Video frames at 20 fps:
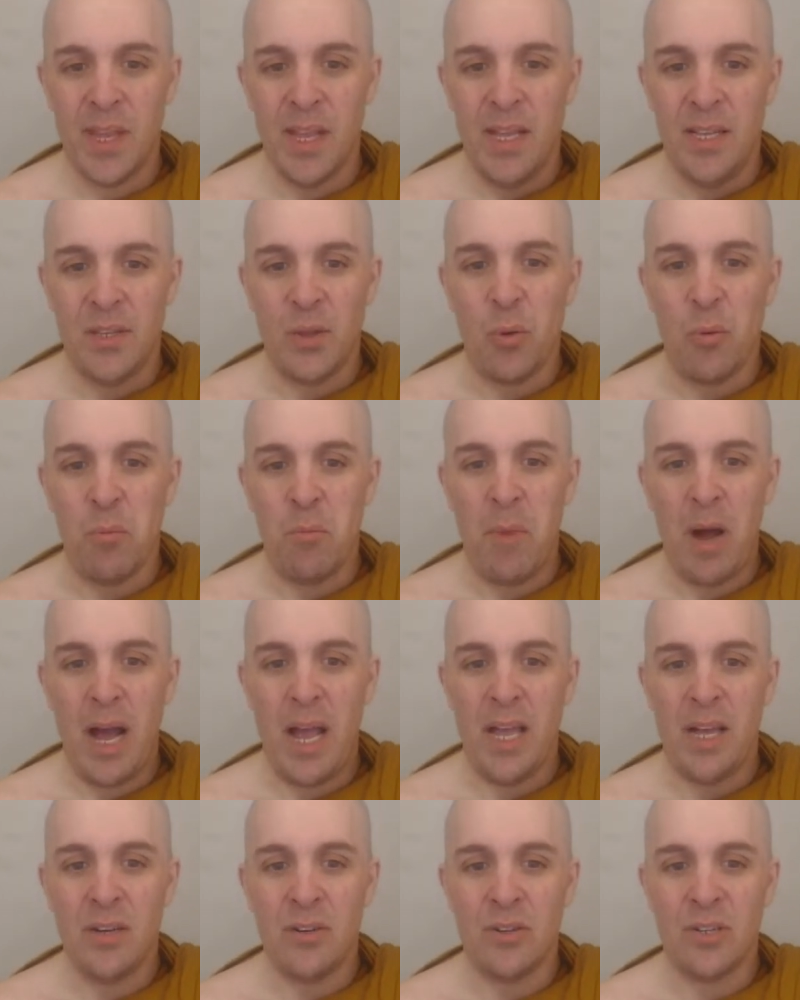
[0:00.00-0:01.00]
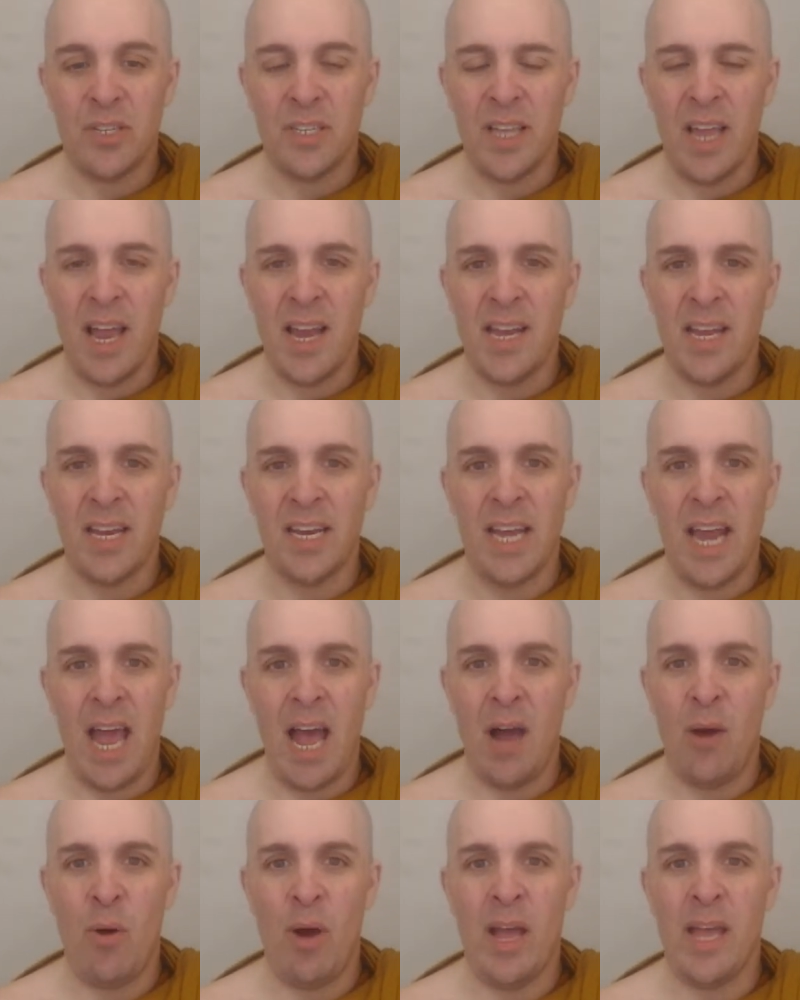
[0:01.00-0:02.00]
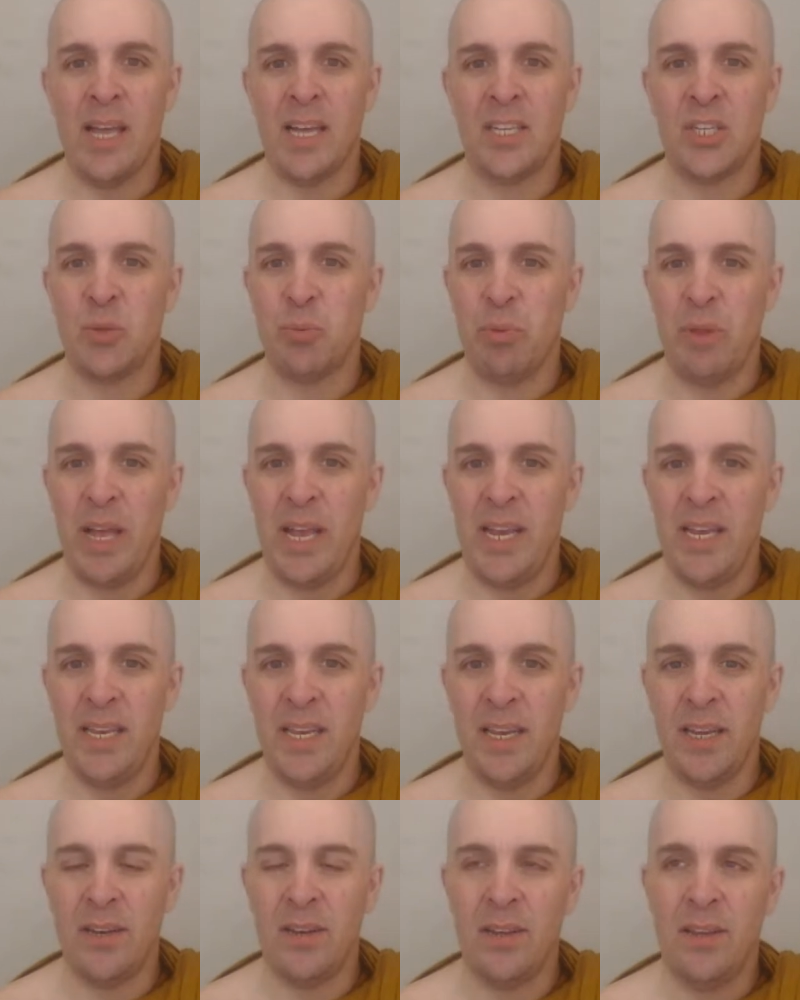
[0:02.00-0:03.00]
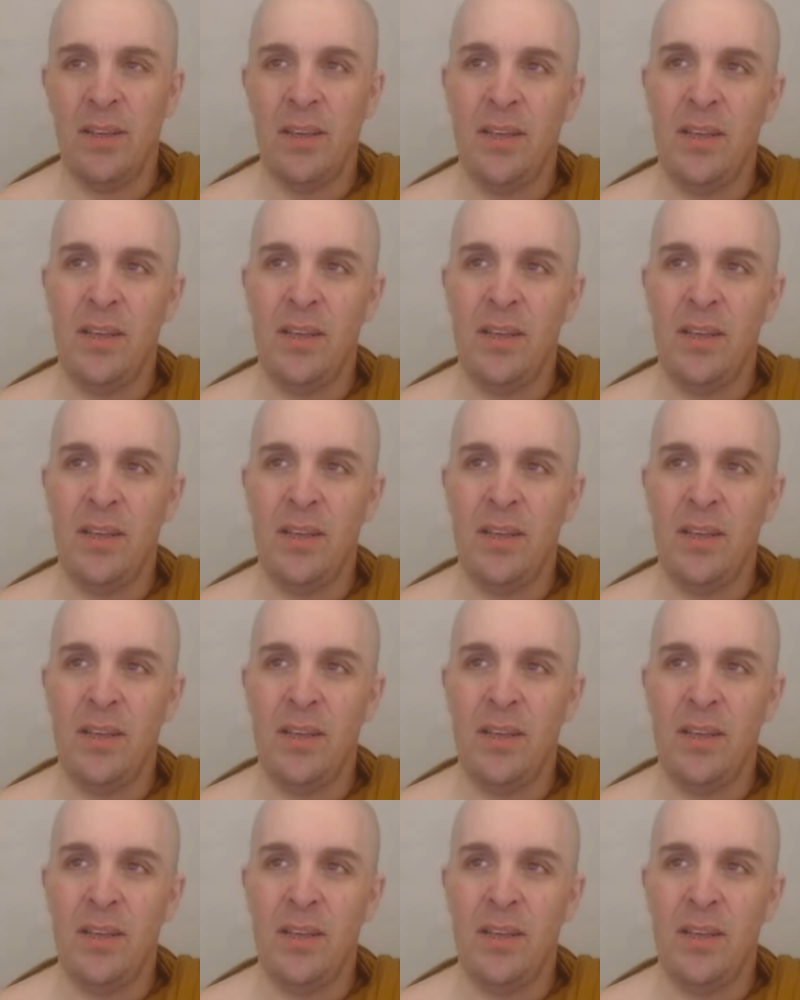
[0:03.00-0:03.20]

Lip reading: so my understanding and how I explained it